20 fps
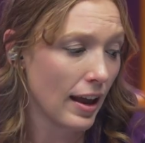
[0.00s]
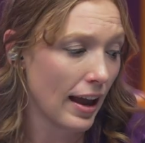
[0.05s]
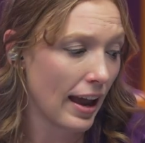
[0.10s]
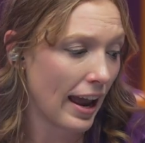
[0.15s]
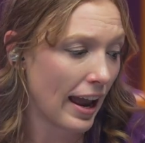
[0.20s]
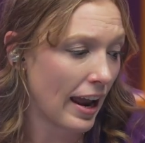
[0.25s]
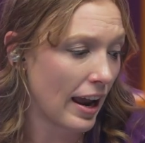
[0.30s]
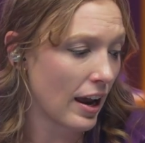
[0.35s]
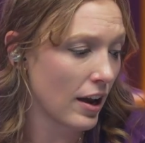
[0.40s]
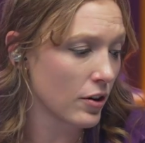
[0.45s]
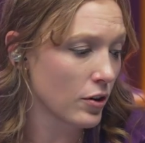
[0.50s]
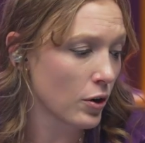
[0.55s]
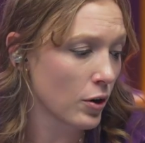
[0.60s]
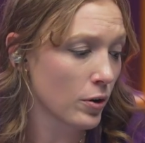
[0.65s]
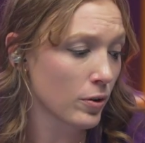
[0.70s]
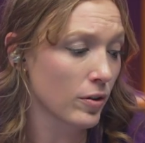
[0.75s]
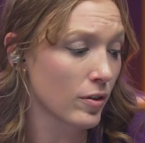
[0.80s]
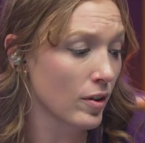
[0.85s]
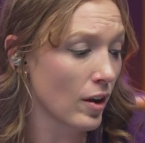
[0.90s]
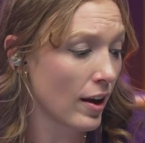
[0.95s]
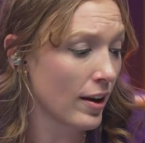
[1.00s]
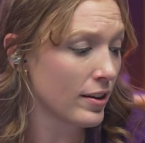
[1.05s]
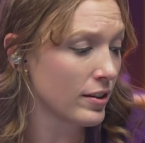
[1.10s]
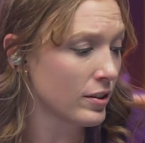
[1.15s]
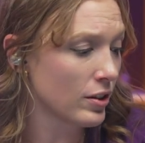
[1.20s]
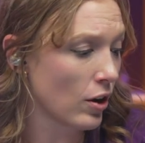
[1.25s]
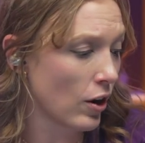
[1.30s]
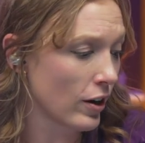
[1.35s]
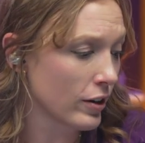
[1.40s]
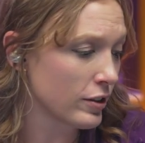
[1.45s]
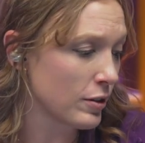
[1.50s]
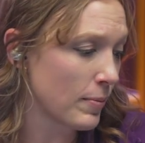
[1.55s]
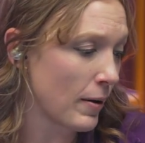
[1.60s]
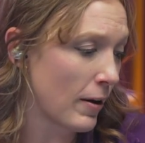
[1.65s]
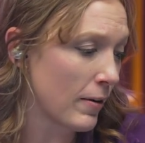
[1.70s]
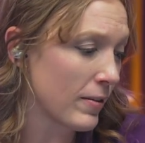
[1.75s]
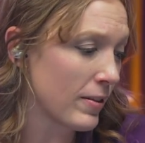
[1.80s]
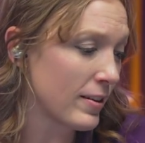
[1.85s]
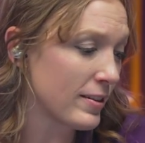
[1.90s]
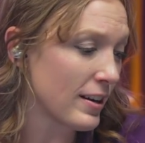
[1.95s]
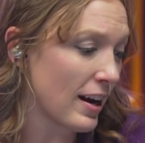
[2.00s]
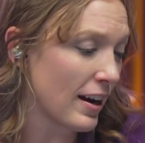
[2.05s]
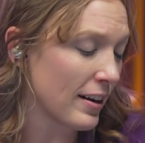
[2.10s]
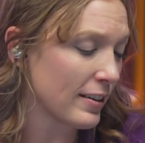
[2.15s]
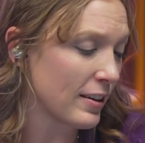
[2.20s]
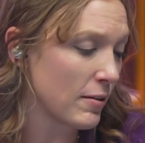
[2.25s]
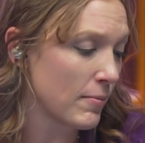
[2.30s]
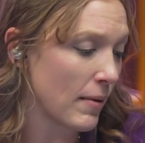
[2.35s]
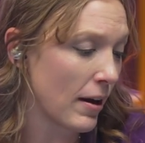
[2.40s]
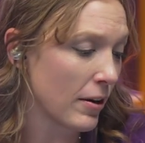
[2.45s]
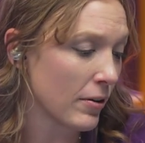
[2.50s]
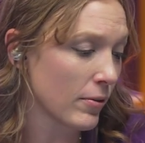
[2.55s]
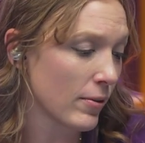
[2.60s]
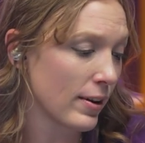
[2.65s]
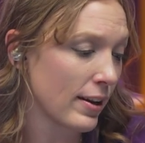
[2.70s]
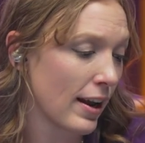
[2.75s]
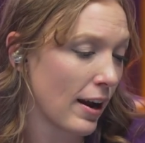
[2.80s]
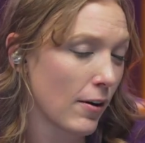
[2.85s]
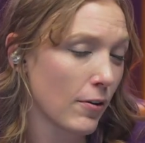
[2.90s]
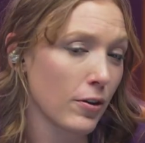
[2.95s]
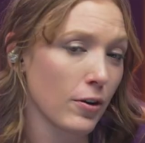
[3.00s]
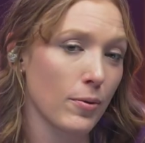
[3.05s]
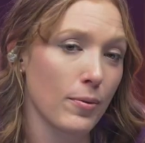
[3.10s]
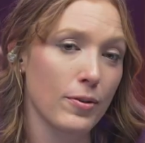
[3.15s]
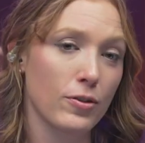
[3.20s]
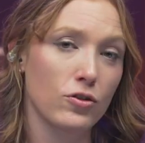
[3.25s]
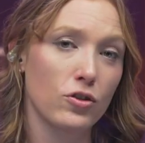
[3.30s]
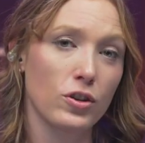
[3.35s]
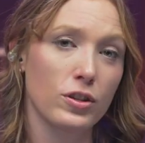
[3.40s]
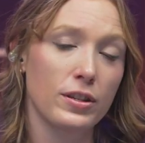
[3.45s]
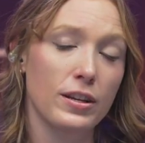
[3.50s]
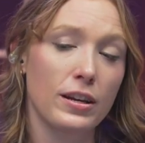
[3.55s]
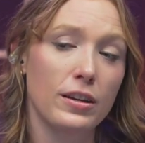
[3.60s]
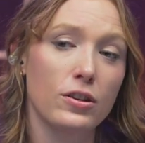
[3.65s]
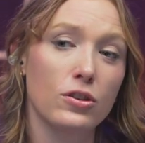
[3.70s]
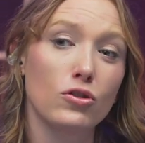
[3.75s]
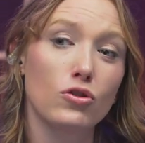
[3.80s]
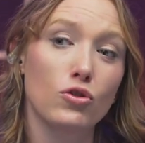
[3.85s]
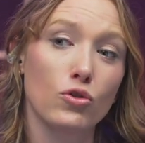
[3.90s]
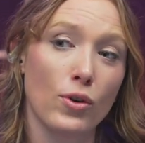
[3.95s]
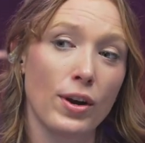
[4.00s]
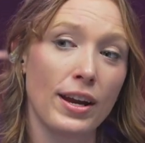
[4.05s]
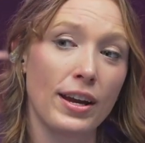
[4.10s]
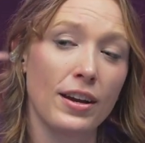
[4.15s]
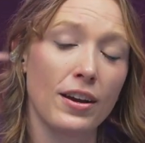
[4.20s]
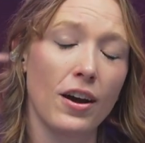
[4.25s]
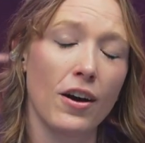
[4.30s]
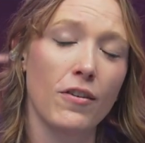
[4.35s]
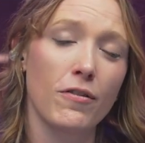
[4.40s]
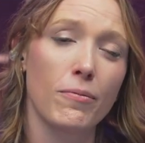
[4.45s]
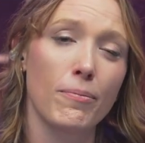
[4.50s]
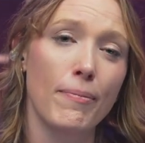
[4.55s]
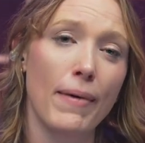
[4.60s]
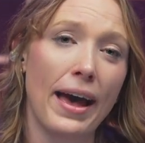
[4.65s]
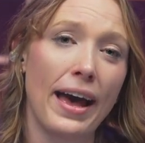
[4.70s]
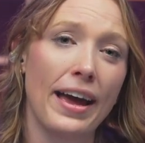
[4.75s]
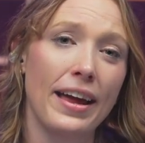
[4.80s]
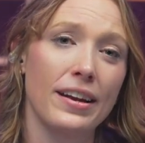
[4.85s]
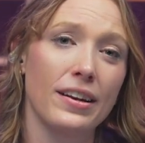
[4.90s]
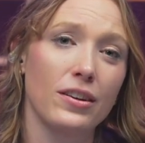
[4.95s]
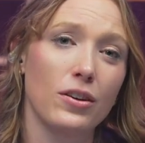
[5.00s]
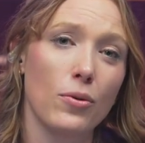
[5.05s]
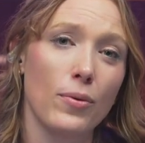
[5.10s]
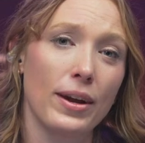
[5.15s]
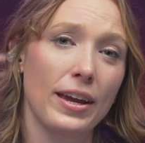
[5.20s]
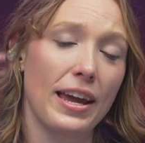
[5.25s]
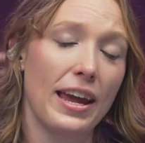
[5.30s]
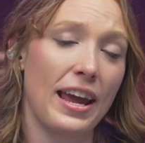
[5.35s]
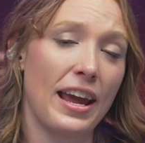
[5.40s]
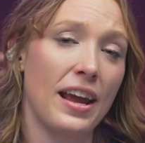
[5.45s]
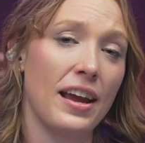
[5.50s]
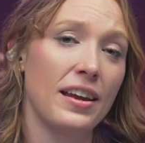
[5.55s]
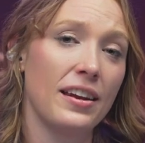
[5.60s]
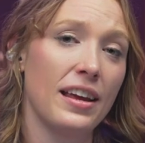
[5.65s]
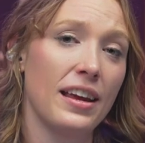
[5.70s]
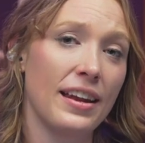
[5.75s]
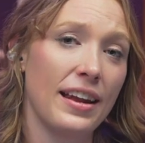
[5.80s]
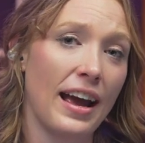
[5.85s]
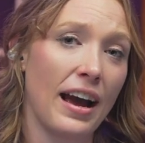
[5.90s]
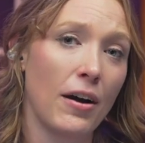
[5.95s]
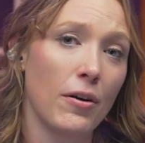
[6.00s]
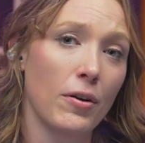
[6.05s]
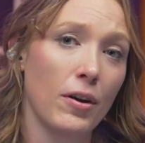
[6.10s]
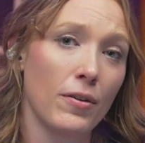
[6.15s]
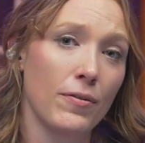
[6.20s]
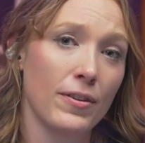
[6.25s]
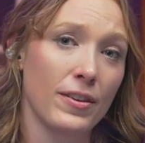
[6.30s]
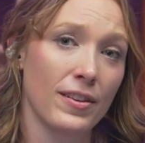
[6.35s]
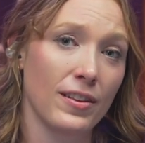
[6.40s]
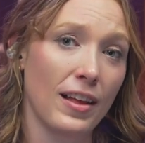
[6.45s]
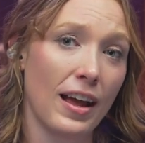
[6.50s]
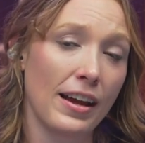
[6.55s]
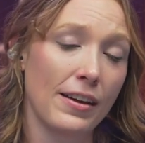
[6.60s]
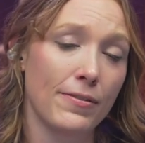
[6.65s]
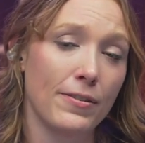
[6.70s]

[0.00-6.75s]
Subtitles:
And her son talked about in the documentary how there was just a string of men going in and out of his life.